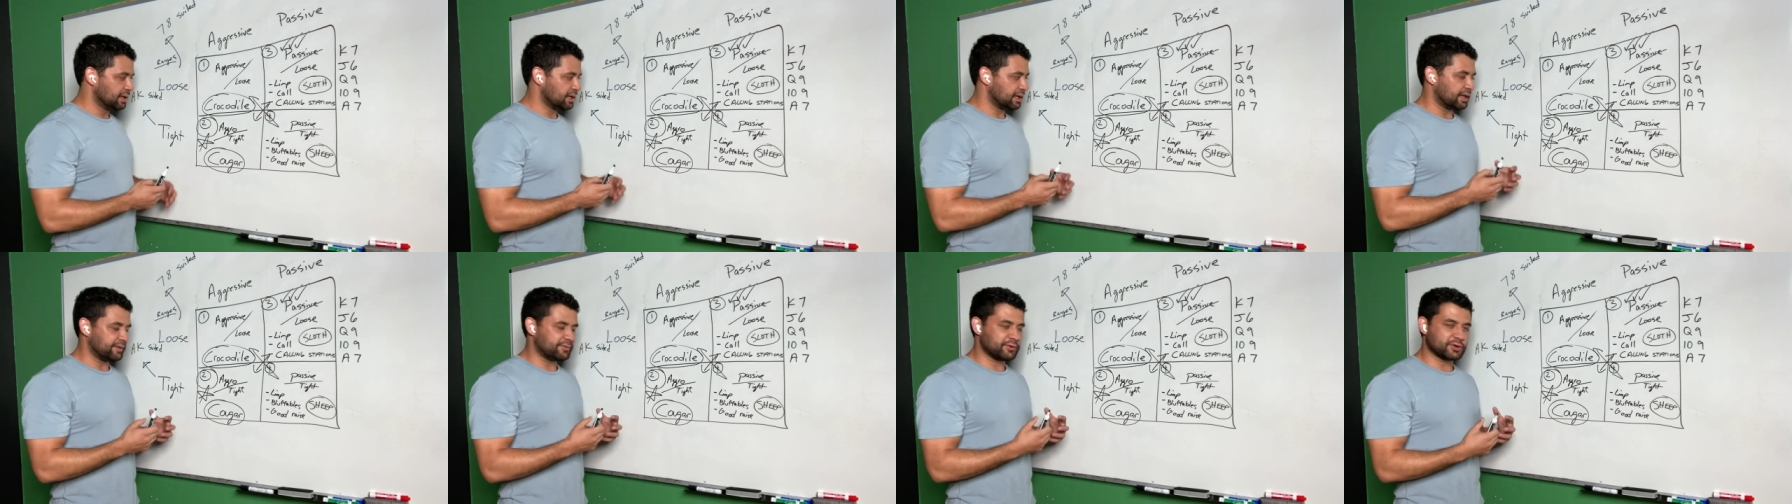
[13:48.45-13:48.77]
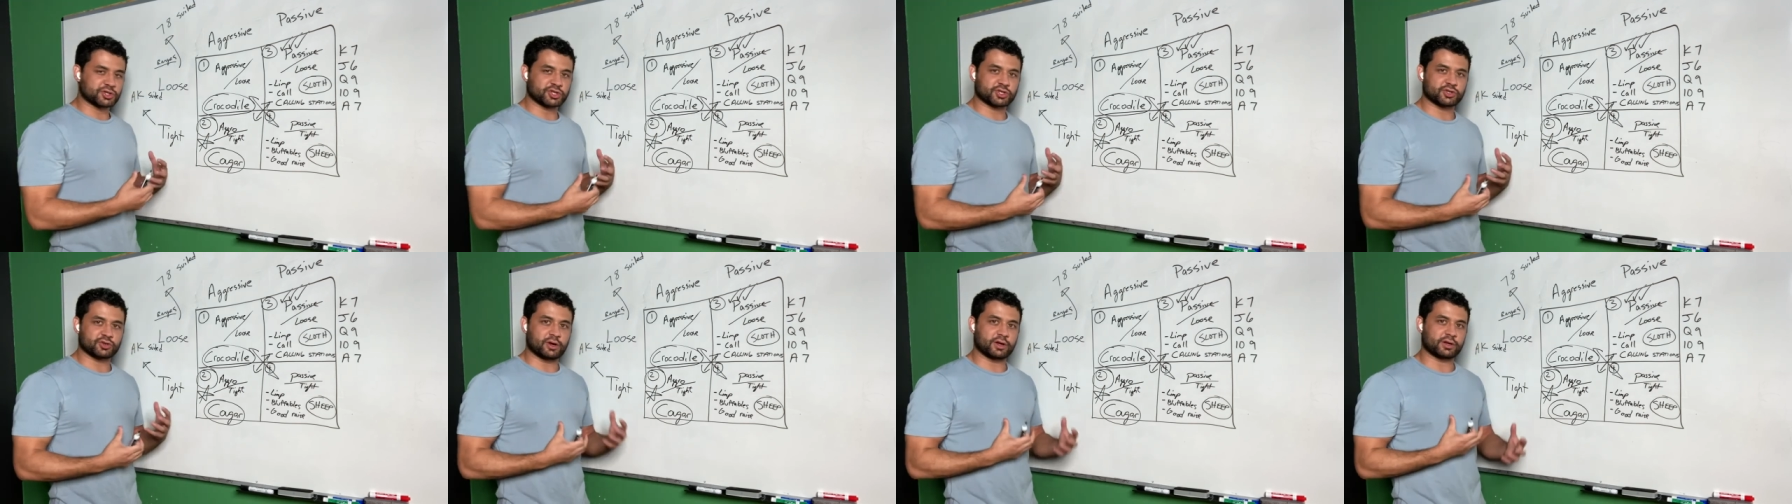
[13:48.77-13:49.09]
if
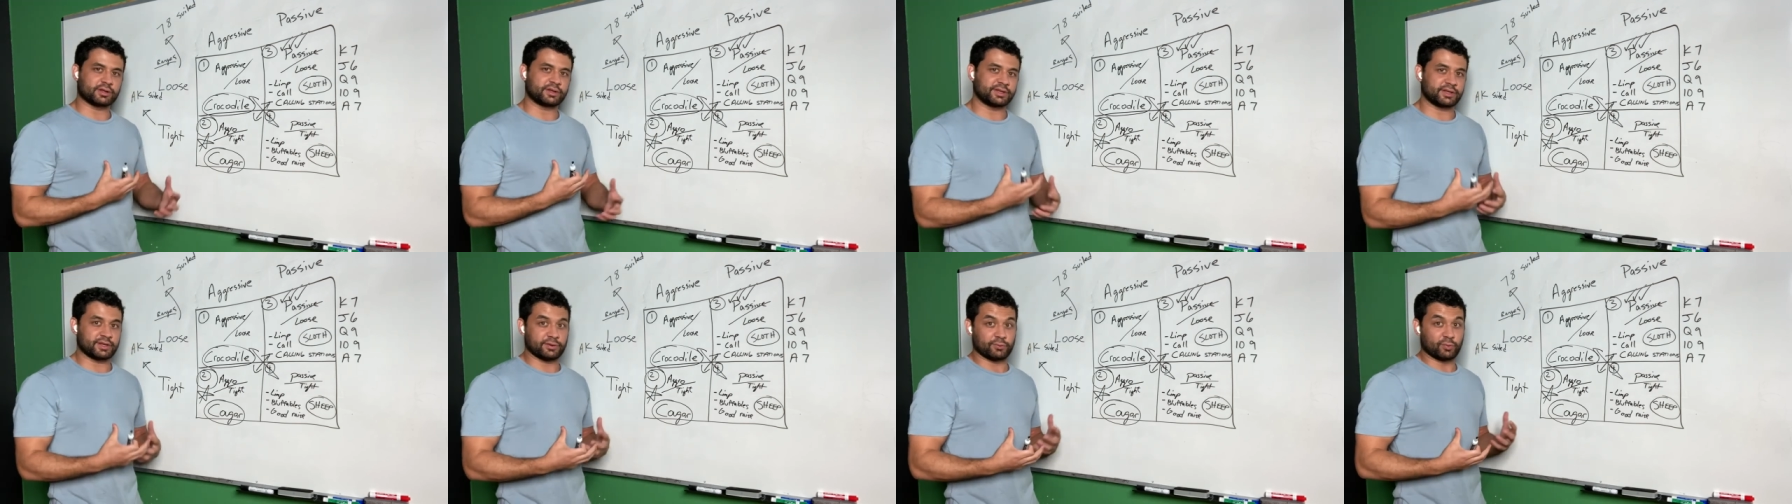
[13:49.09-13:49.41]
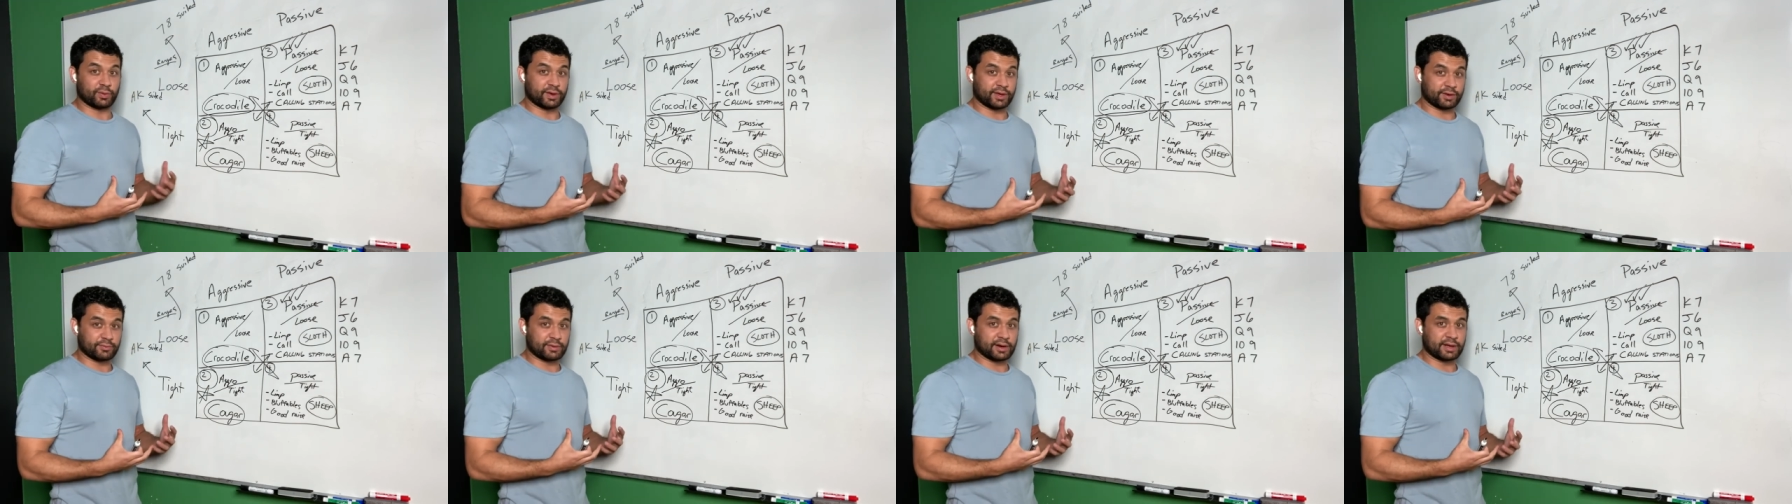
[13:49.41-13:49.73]
you're struggling to
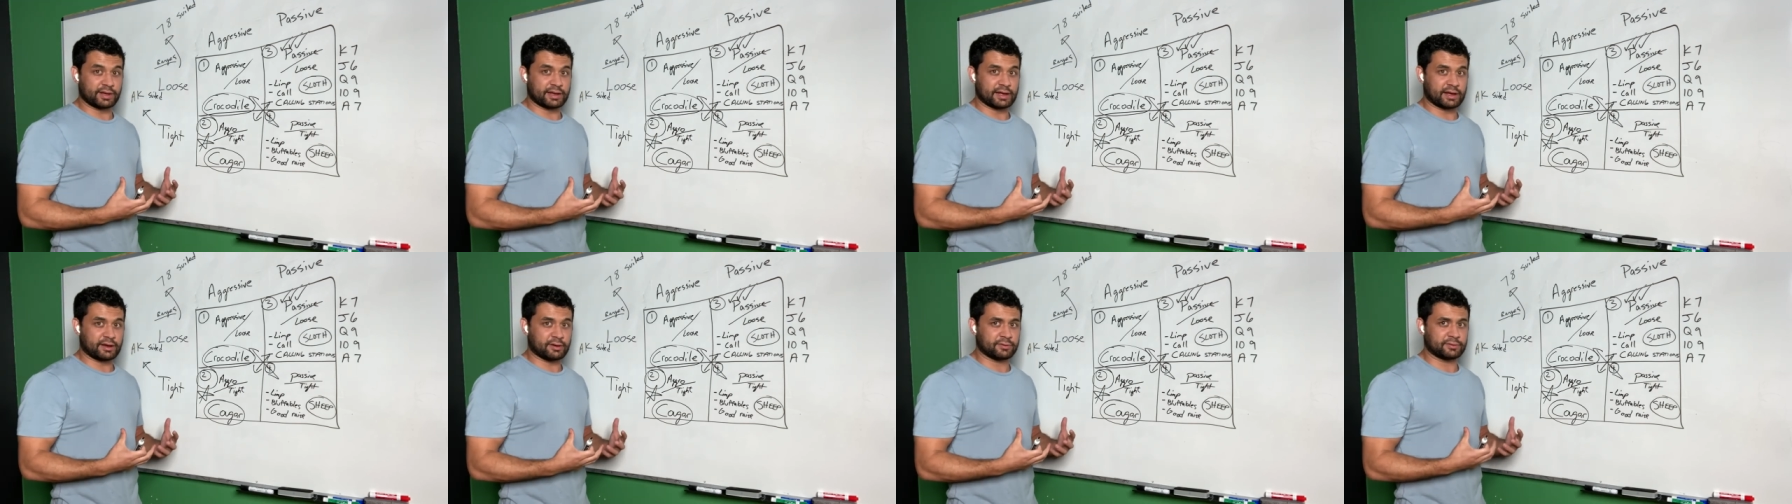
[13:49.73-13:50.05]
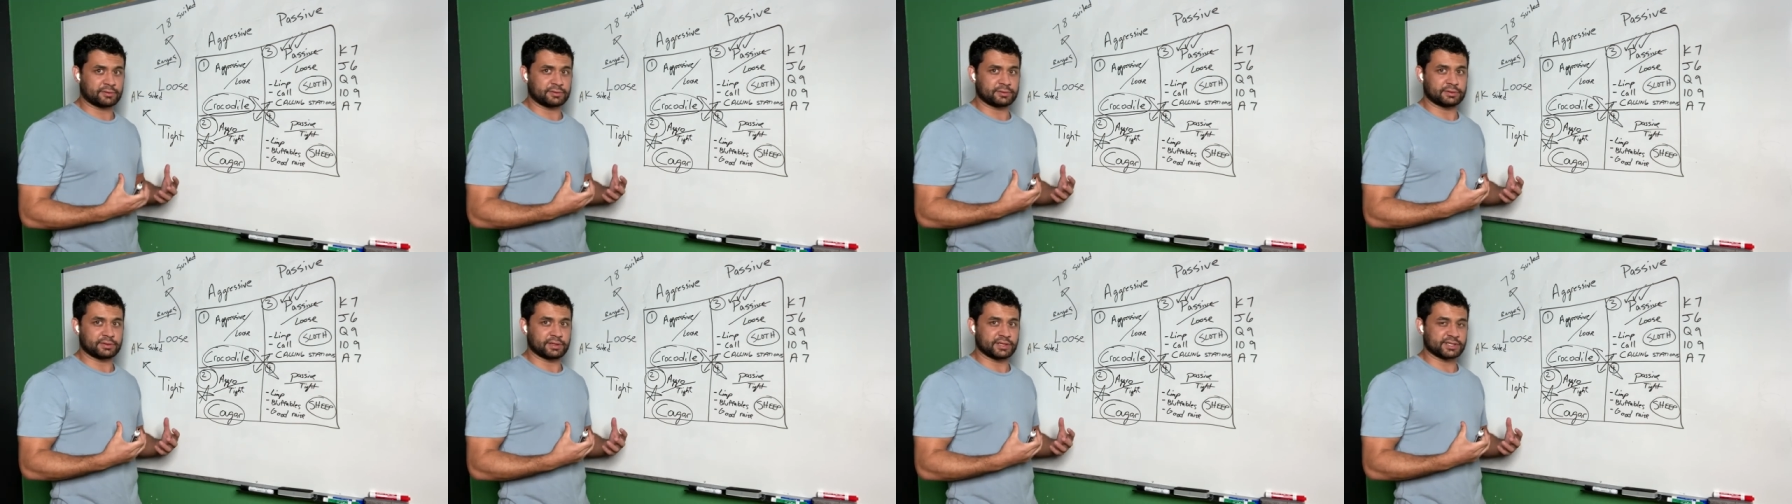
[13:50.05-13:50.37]
win right now,